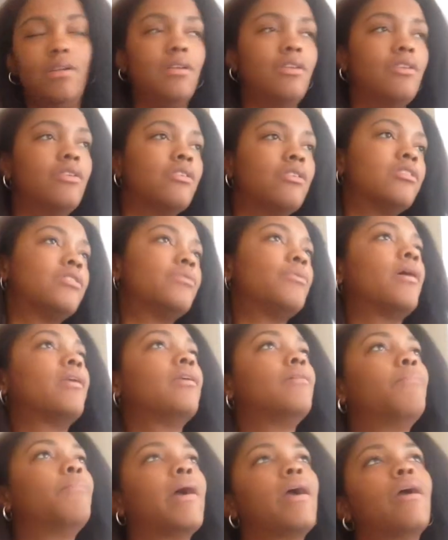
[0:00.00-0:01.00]
and you're
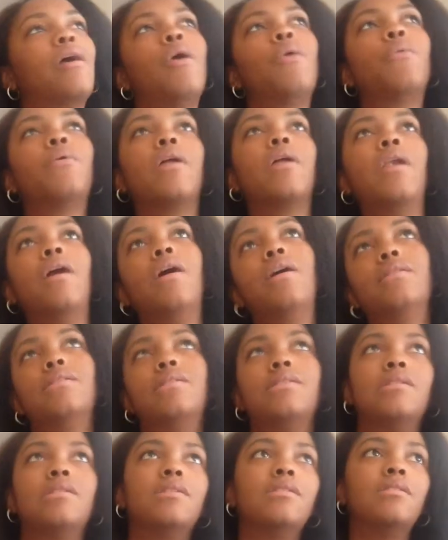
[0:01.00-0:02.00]
surrounded by
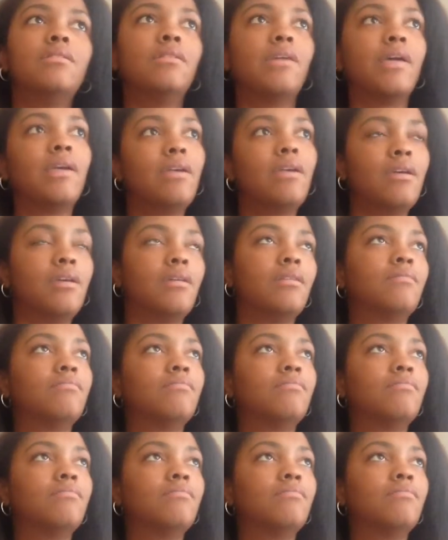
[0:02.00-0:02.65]
coconuts and like